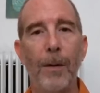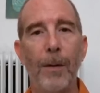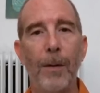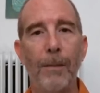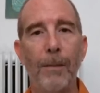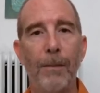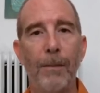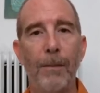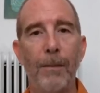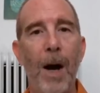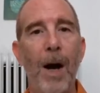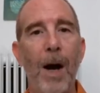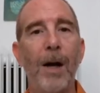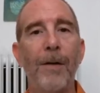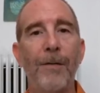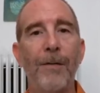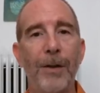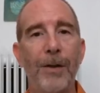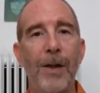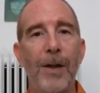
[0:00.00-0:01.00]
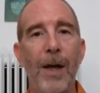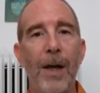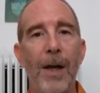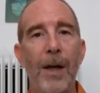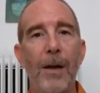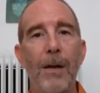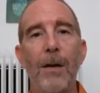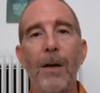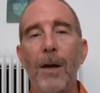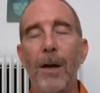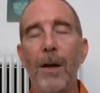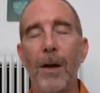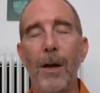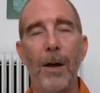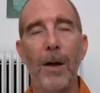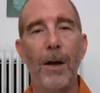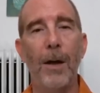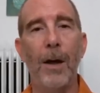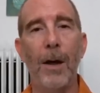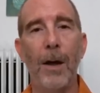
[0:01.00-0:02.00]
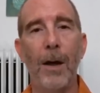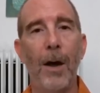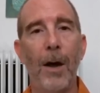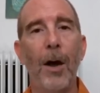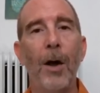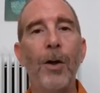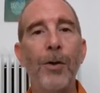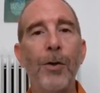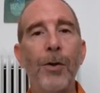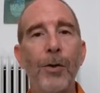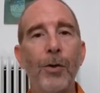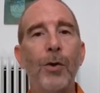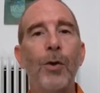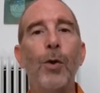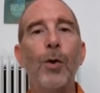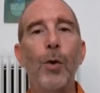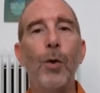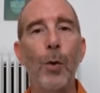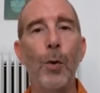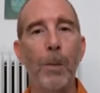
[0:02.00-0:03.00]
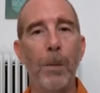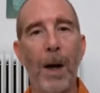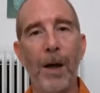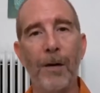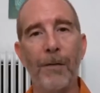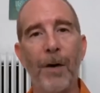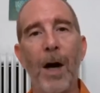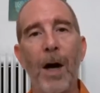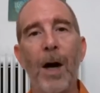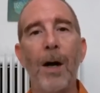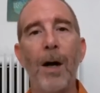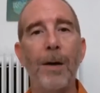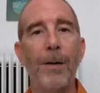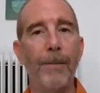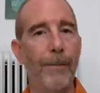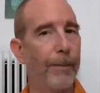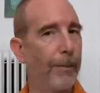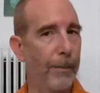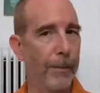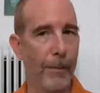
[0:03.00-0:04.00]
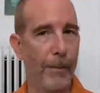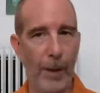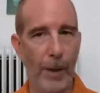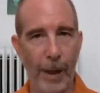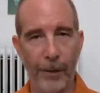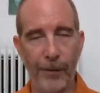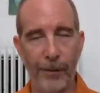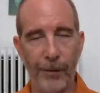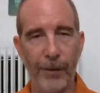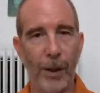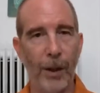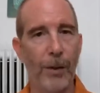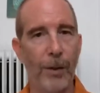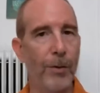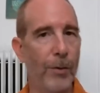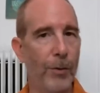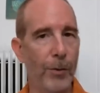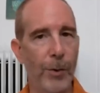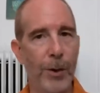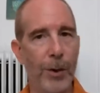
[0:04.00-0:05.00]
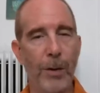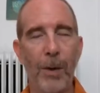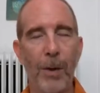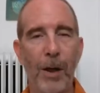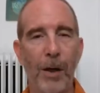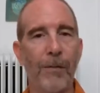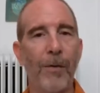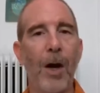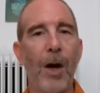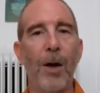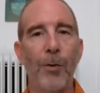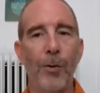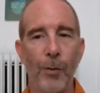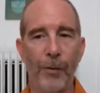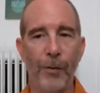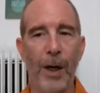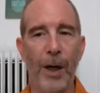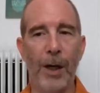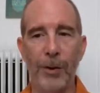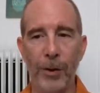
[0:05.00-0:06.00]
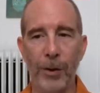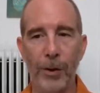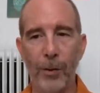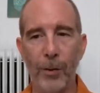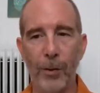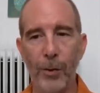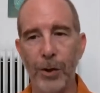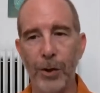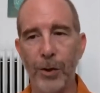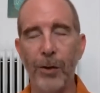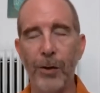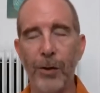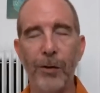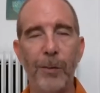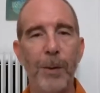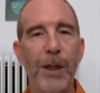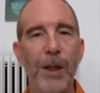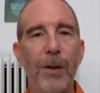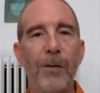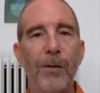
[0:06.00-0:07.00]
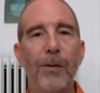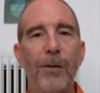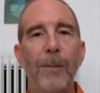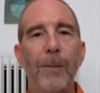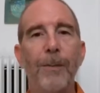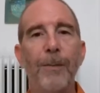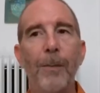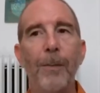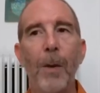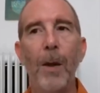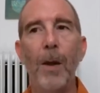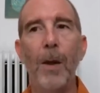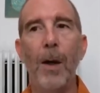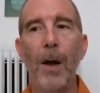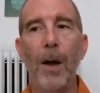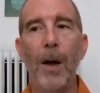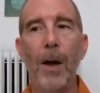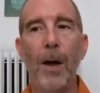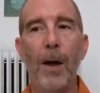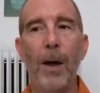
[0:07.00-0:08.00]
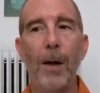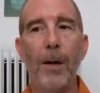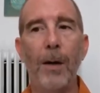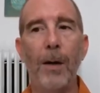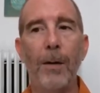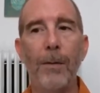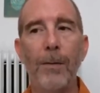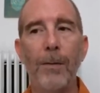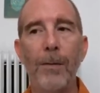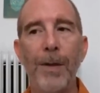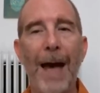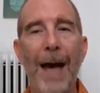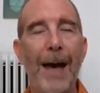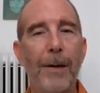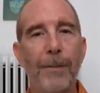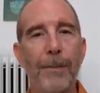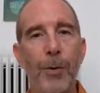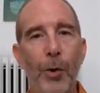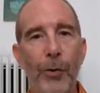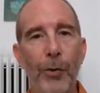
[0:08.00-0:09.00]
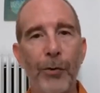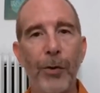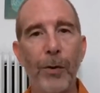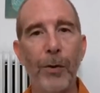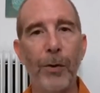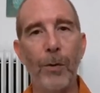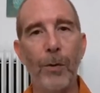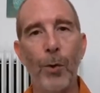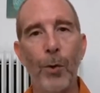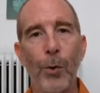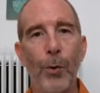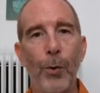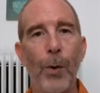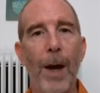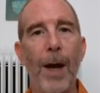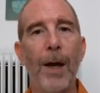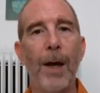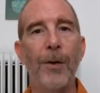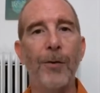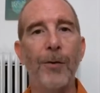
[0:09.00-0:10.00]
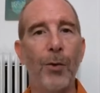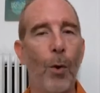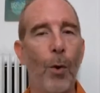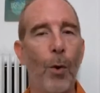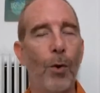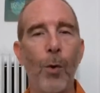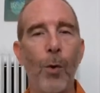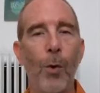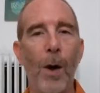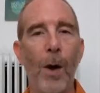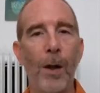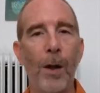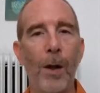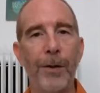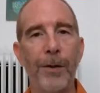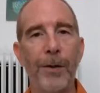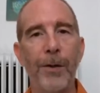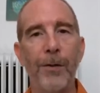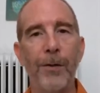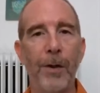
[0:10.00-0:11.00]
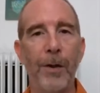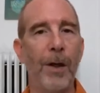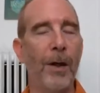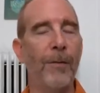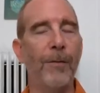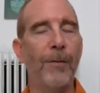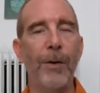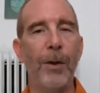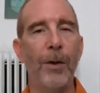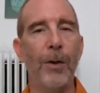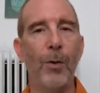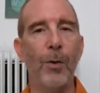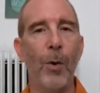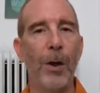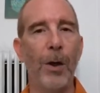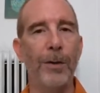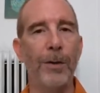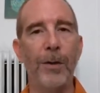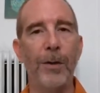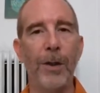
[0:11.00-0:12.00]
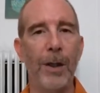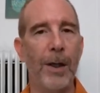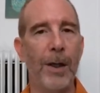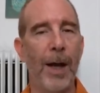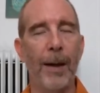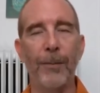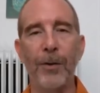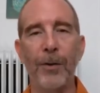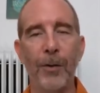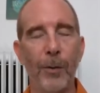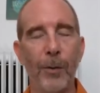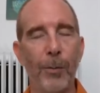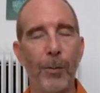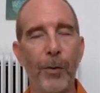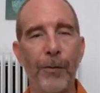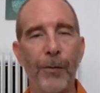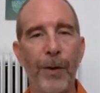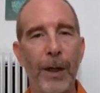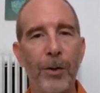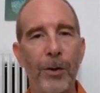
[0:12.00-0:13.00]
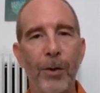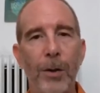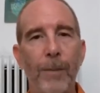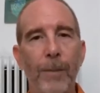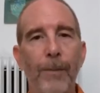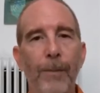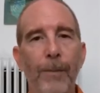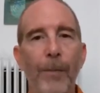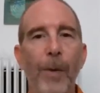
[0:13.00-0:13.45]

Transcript: Bhagavate, unto Bhagavan, as in Sri Bhagavan Uvacha, Krishna speaks, that person who has all qualities in infinite quantity and absolute perfection,